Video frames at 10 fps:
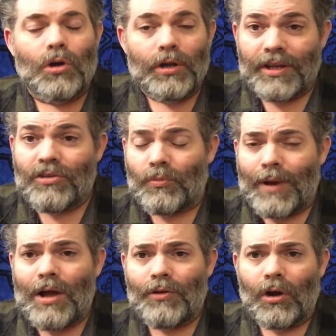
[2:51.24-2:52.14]
gets
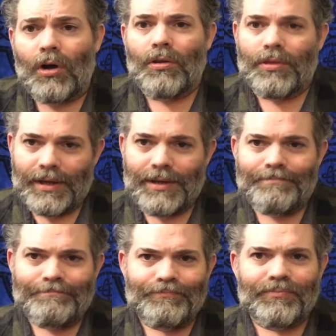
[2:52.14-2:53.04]
around all the
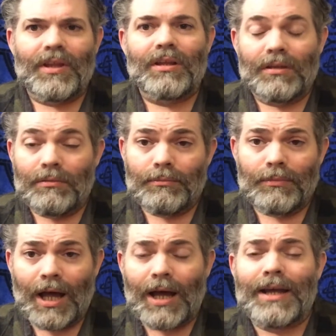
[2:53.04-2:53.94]

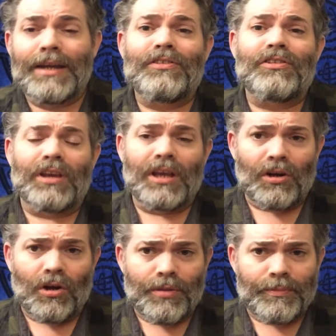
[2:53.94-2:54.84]
lies and
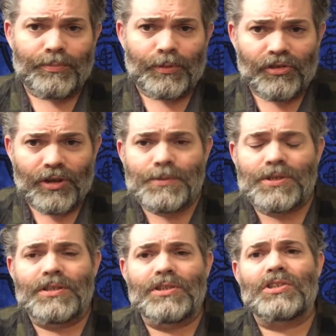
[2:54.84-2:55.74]
all the
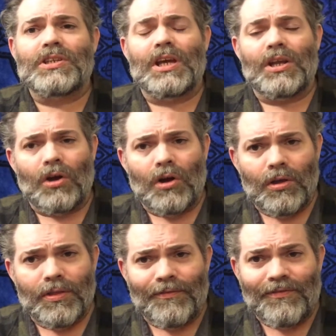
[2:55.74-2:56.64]
misperceptions and
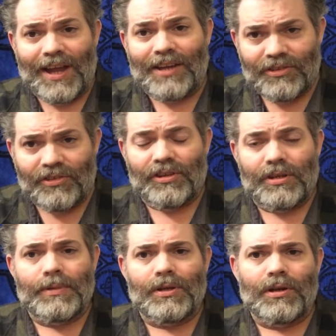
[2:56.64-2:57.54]
all the fantasy,
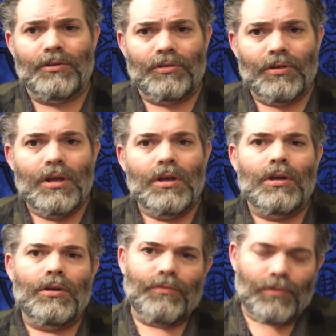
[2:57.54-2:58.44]
because
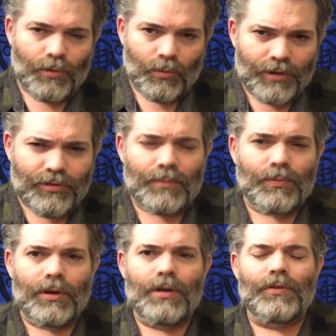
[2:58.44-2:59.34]
from the Western
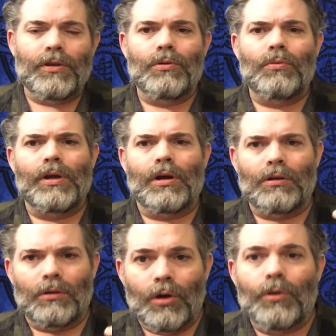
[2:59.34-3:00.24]
point of view, we are
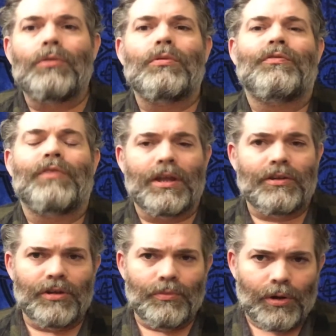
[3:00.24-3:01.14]
loaded with
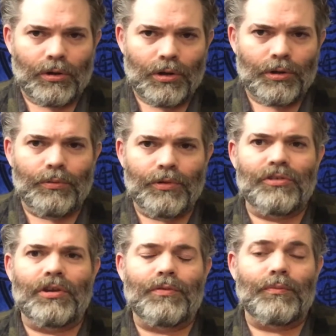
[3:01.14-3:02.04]
fantasy. We are loaded with
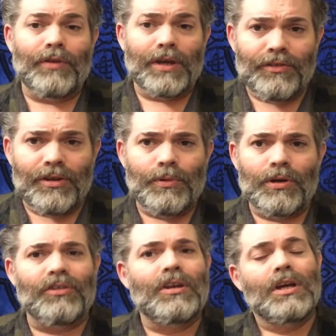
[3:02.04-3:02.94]
stuff from fantasy
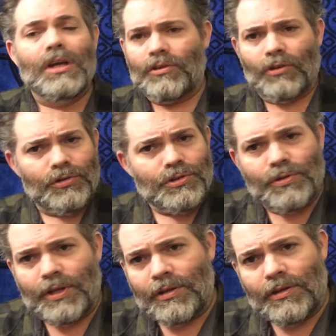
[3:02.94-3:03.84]
books. Told
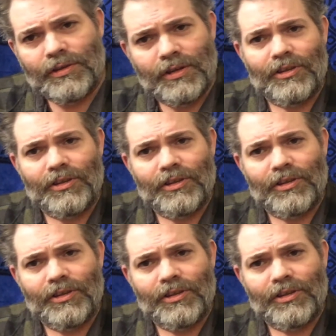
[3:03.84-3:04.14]
you that the 10